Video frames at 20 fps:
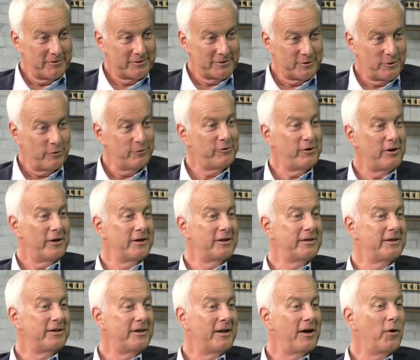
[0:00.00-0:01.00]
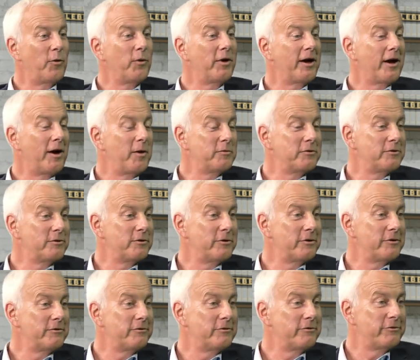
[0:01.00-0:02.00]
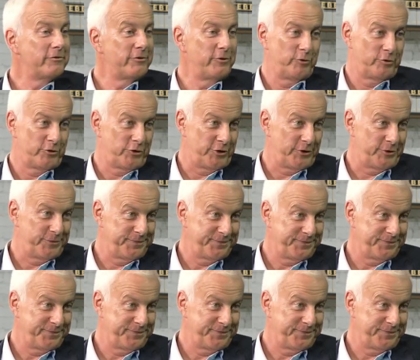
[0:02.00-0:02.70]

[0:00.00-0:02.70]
so far, and now we come to the future.